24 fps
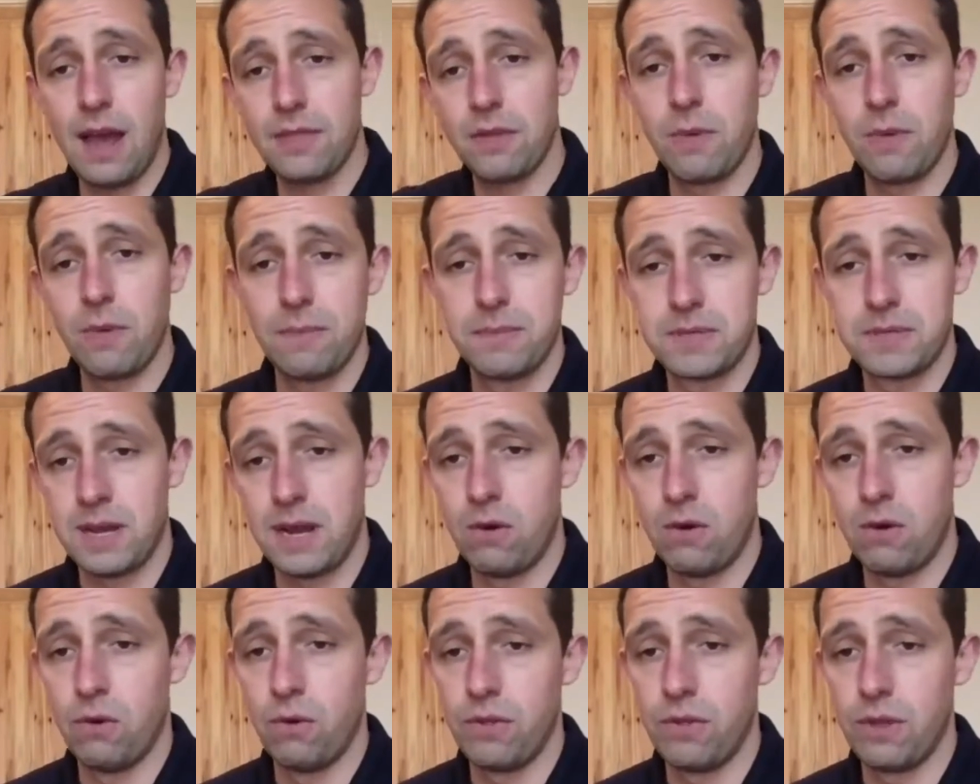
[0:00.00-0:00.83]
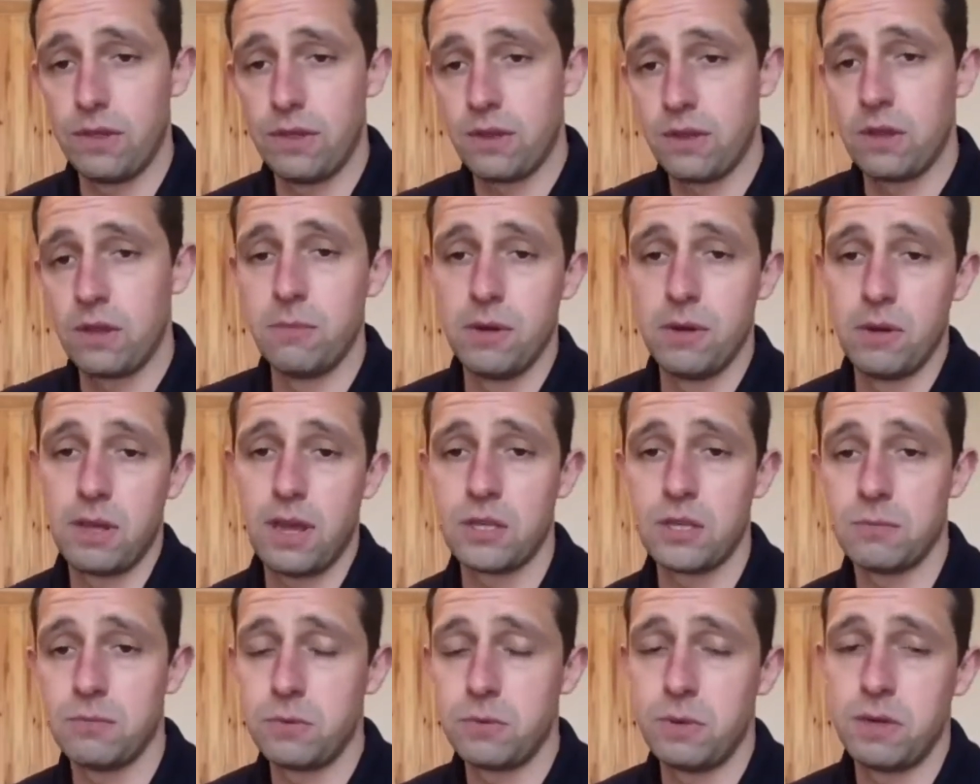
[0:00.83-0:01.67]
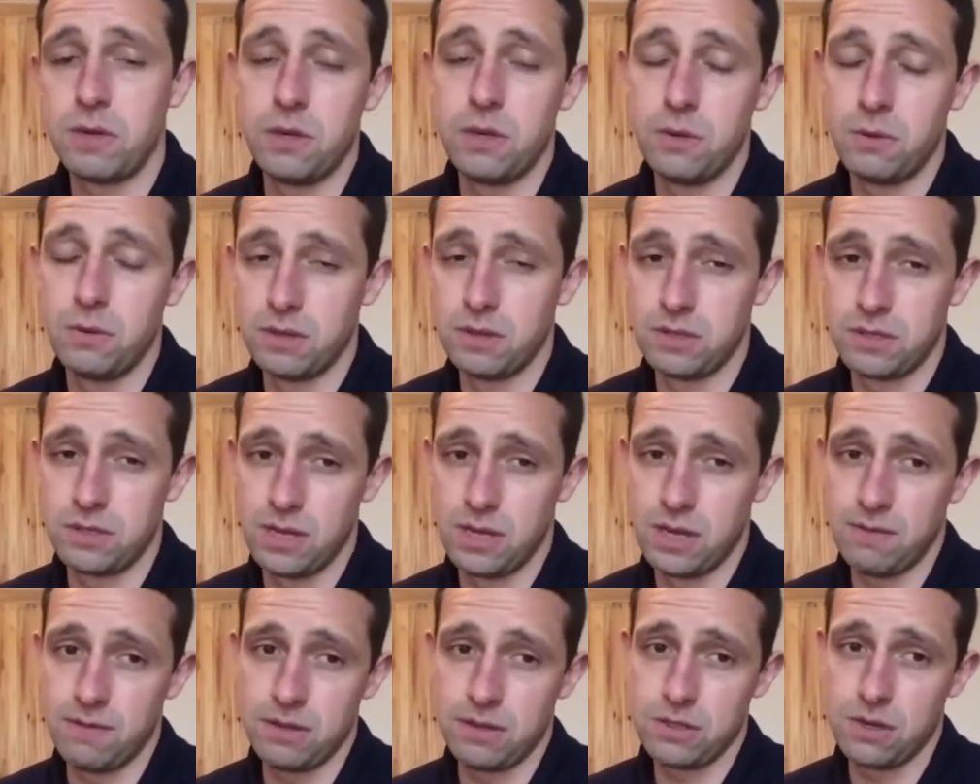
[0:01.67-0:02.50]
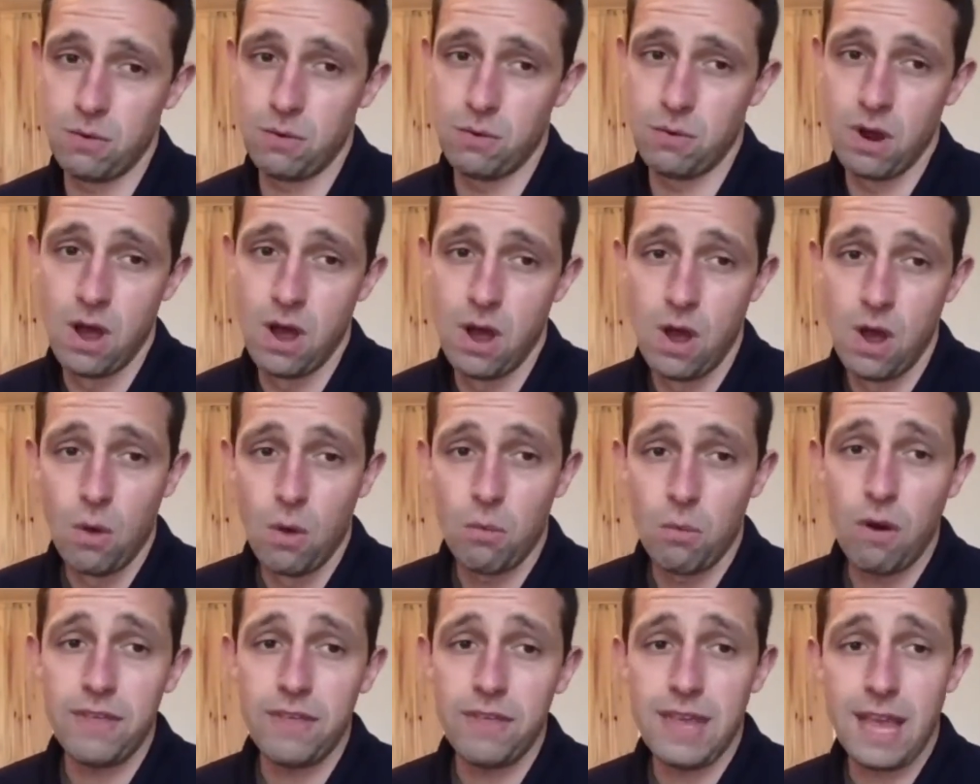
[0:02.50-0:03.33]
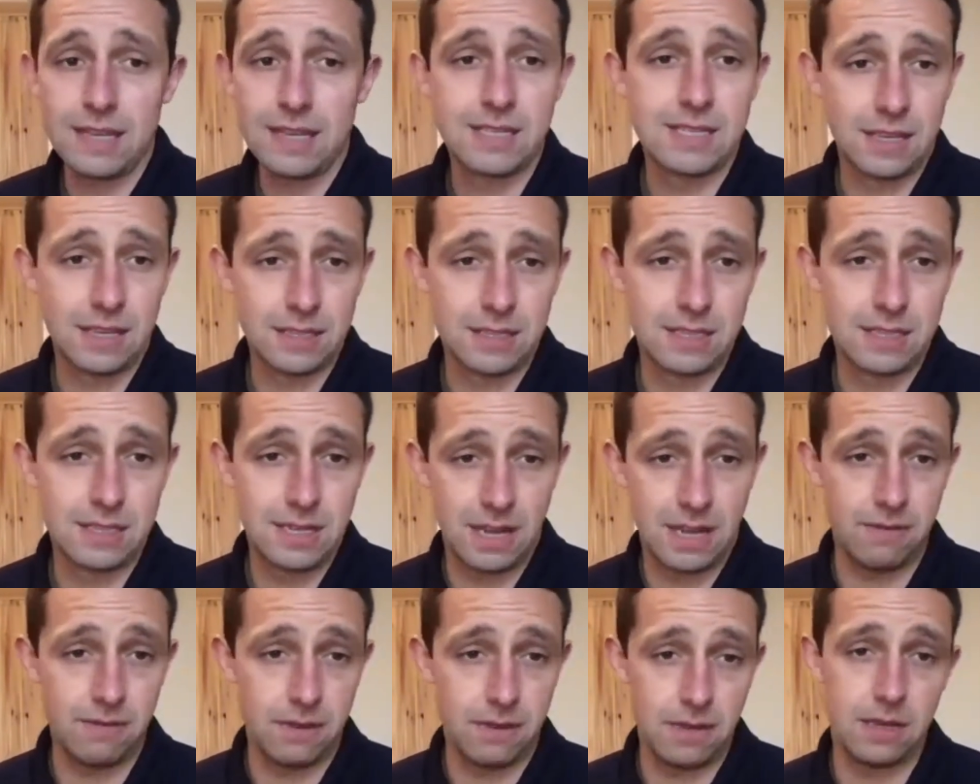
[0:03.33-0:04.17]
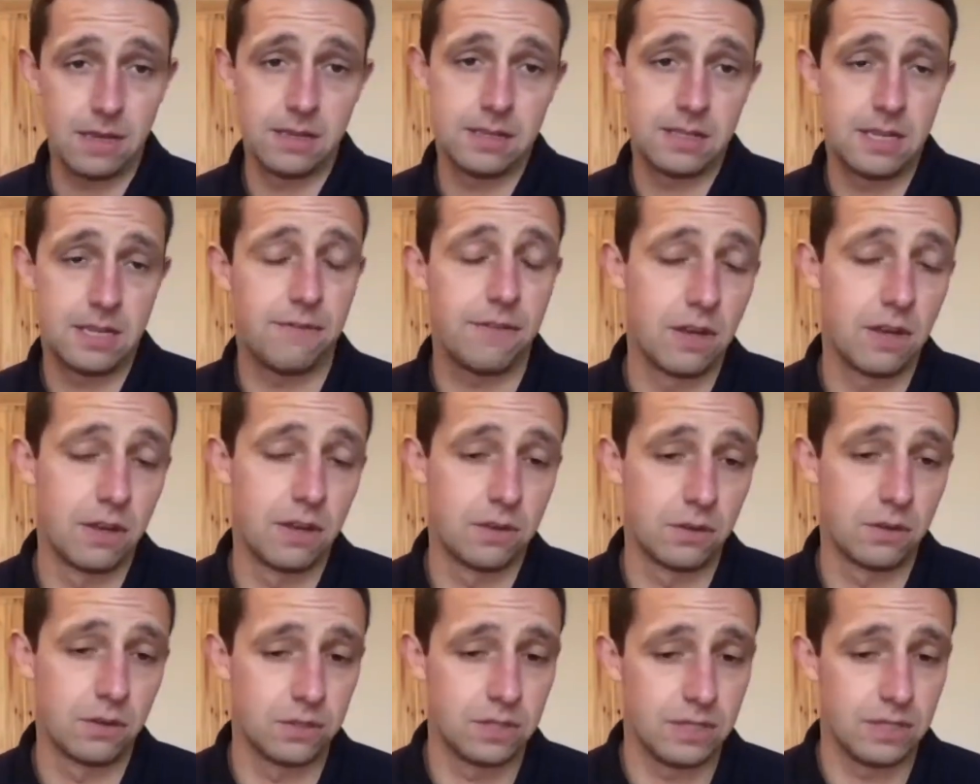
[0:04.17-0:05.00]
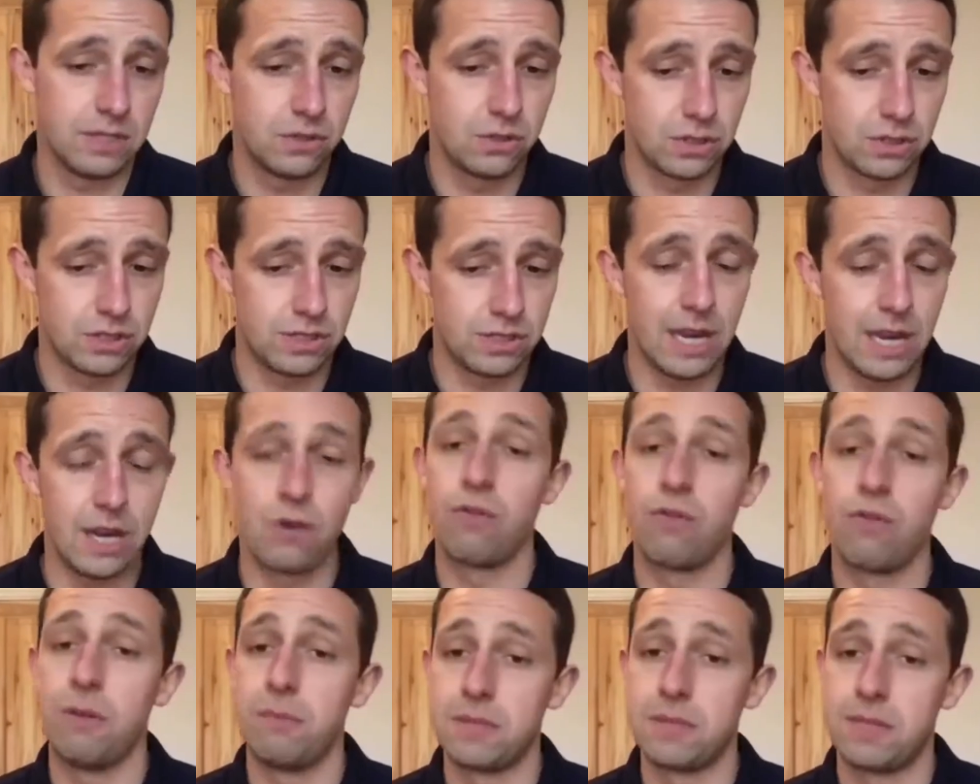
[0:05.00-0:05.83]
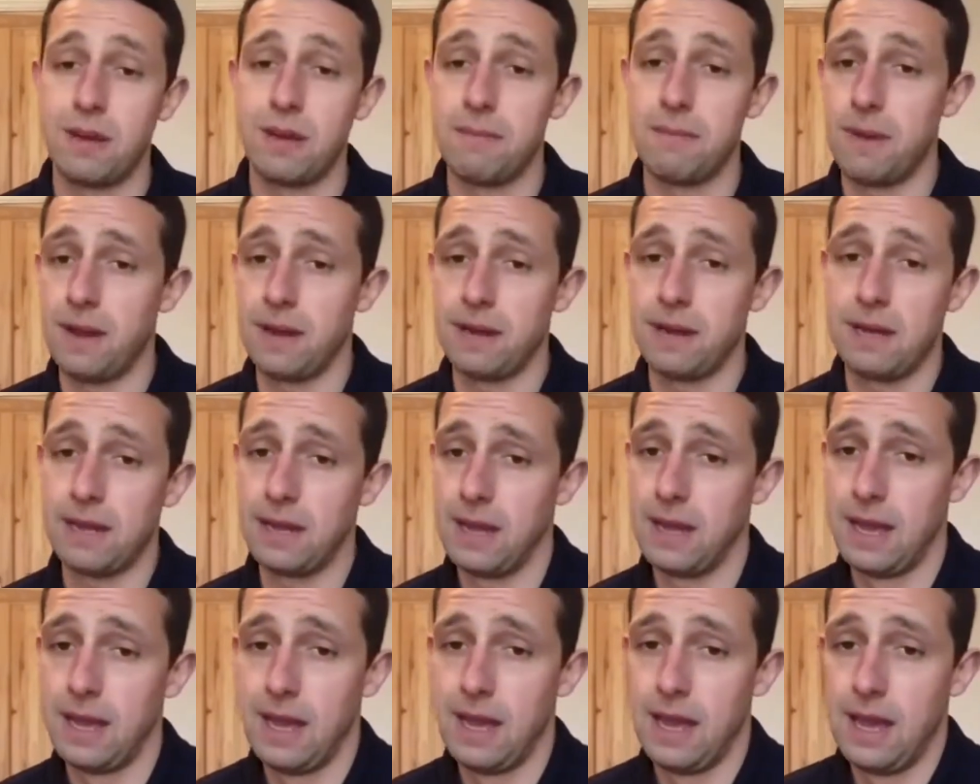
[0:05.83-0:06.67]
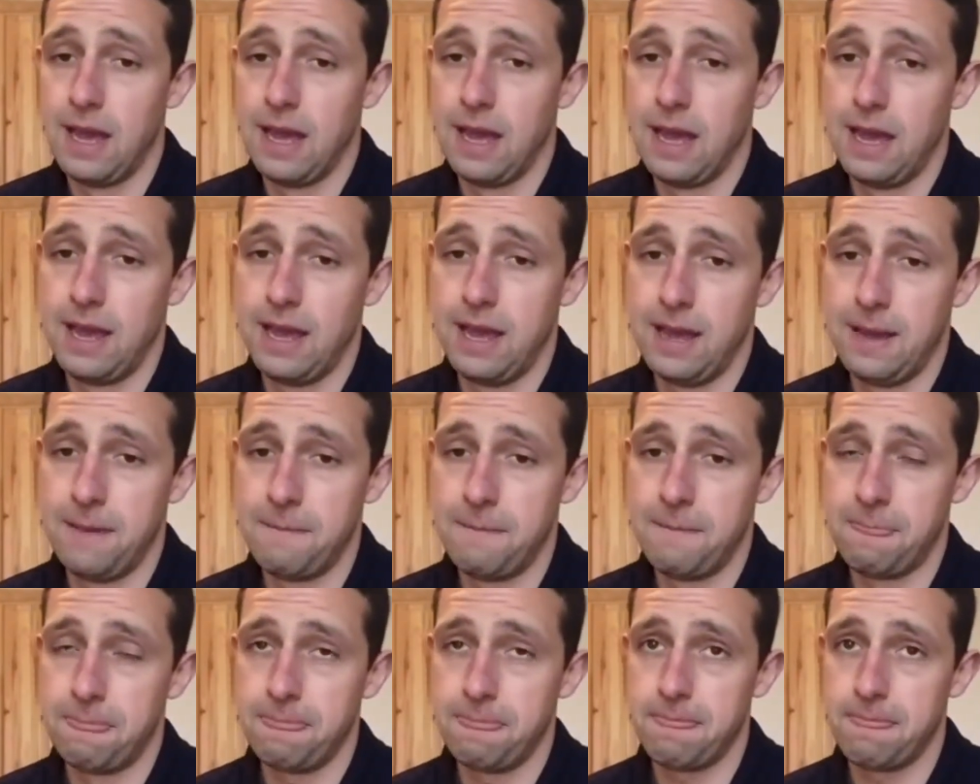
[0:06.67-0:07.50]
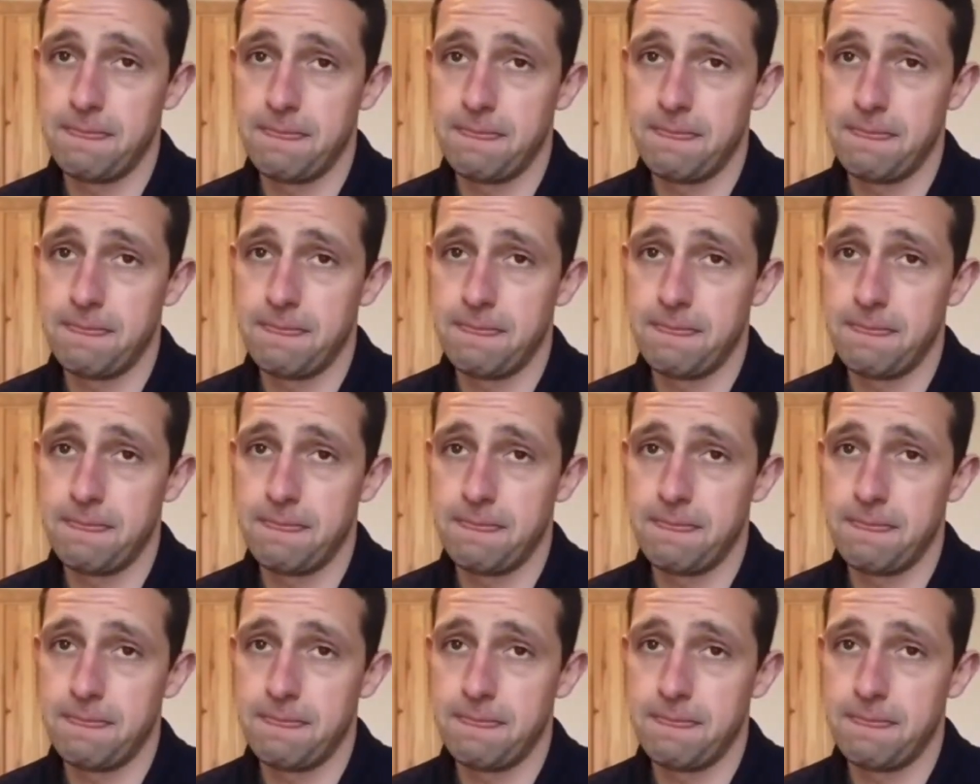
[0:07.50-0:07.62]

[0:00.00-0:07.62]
hack the website or the, the, communication between you and the server. So what the SSL certificate does is just encrypts that, Mike. Yeah. Um,